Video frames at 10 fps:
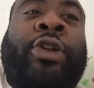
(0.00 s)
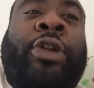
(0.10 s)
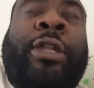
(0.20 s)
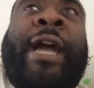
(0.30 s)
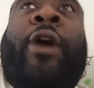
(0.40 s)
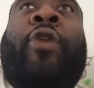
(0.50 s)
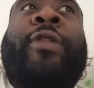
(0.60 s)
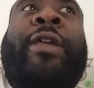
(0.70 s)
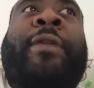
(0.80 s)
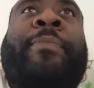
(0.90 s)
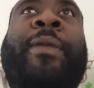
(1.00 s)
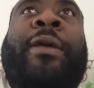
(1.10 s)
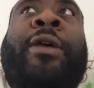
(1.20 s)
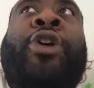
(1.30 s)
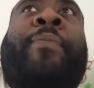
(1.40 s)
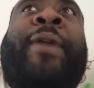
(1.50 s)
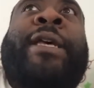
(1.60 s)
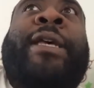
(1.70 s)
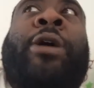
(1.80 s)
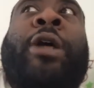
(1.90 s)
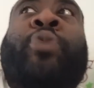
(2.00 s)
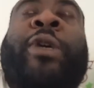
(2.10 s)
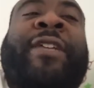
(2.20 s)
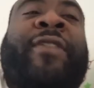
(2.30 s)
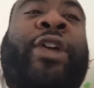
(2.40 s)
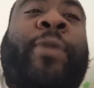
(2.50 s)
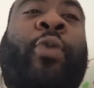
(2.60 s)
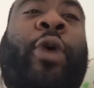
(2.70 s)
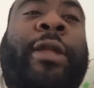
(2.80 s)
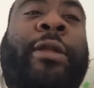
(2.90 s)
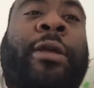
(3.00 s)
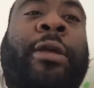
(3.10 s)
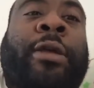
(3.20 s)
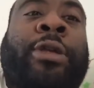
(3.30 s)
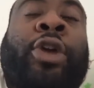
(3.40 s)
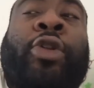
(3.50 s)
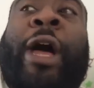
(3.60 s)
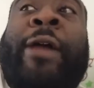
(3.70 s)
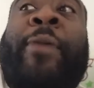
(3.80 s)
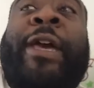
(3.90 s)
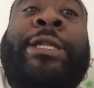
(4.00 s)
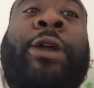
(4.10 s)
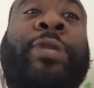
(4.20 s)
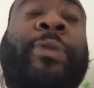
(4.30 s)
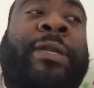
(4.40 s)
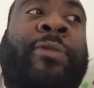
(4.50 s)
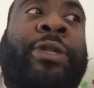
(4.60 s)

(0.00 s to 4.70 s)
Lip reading: not only your biggest loss wasn't even QB1. Your biggest loss was Luke